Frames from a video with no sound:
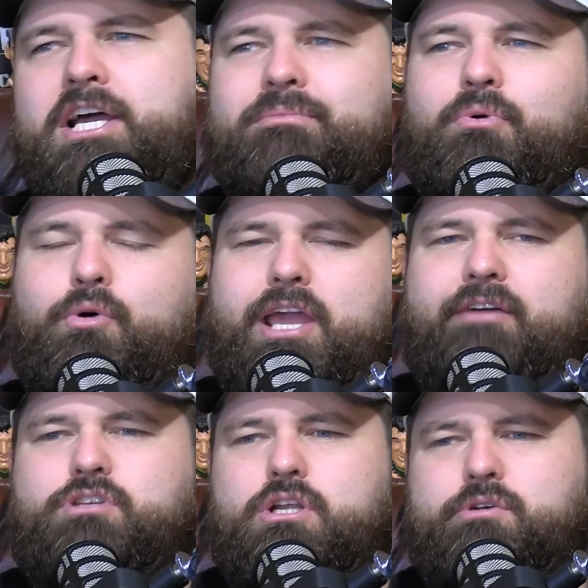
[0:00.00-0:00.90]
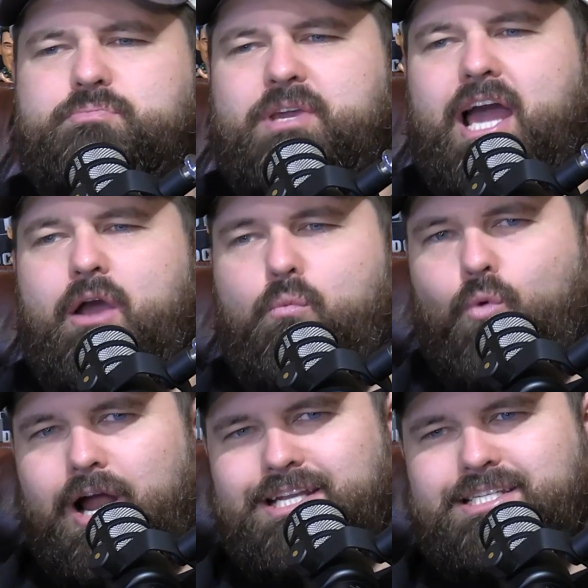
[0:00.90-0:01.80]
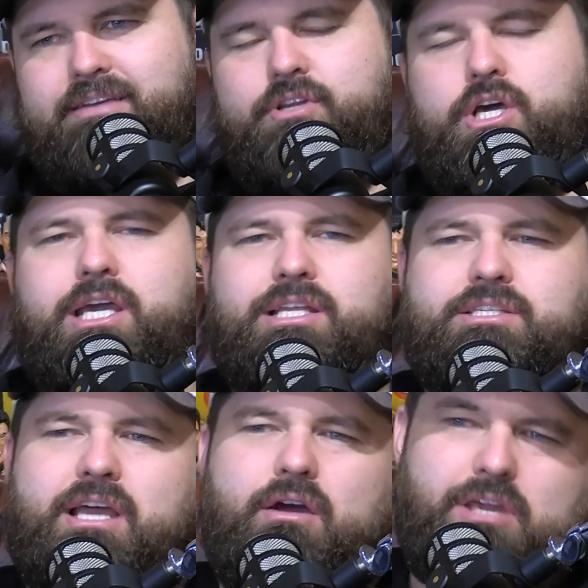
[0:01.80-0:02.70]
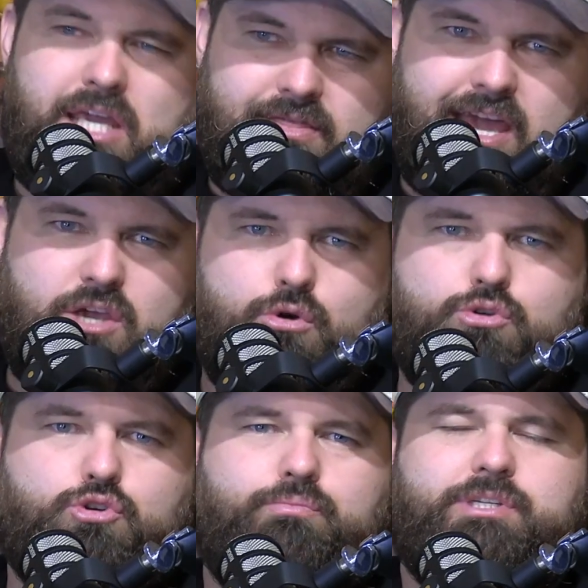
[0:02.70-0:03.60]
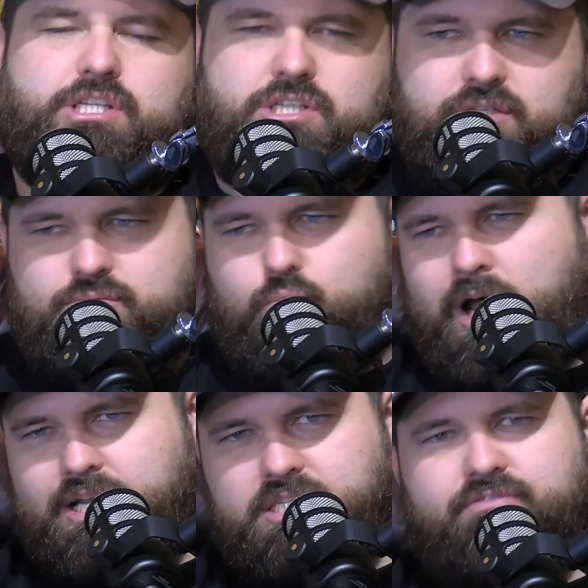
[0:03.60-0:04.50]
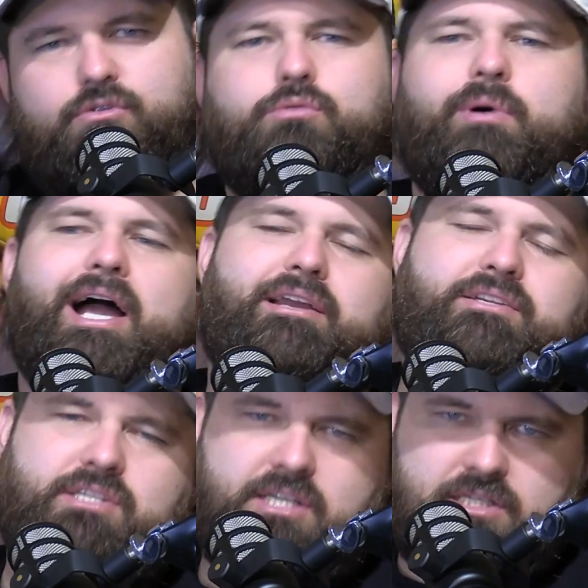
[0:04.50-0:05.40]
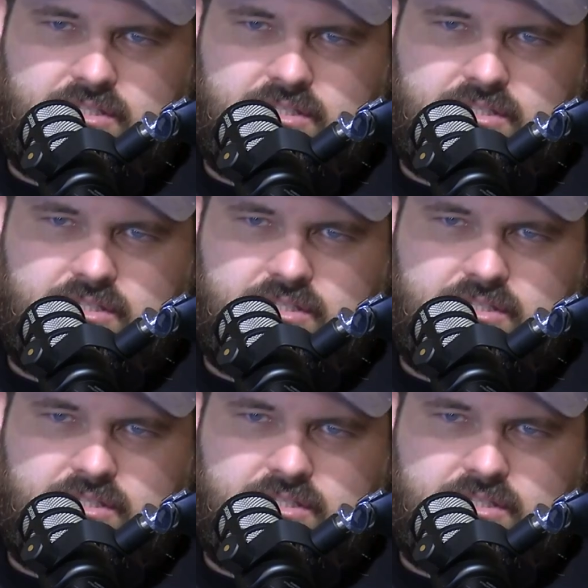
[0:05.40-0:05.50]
but what you have to do is pick a 1 to 17. So in their usual positions, 1 is fullback, 6 is